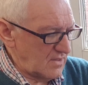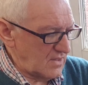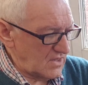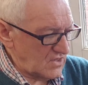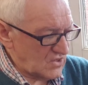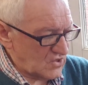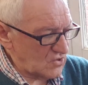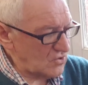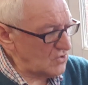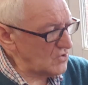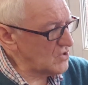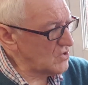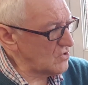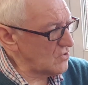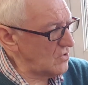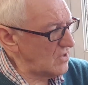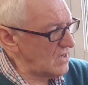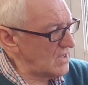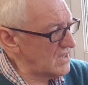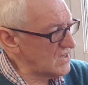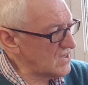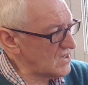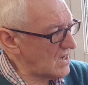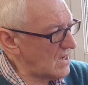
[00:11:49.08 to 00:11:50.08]
It's also
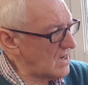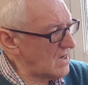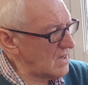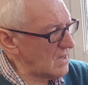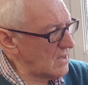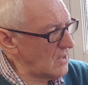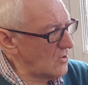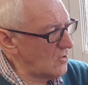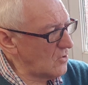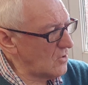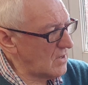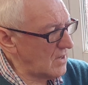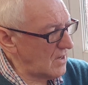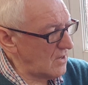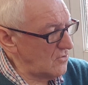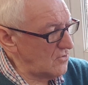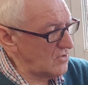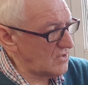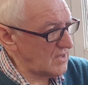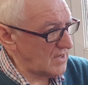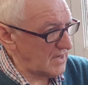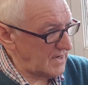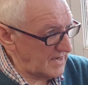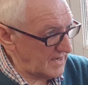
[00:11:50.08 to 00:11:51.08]
got this analog
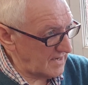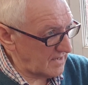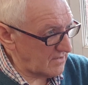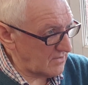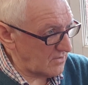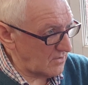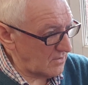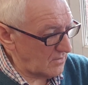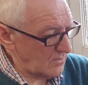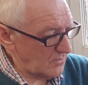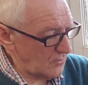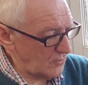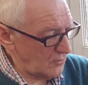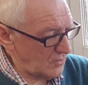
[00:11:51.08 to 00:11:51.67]
out connector,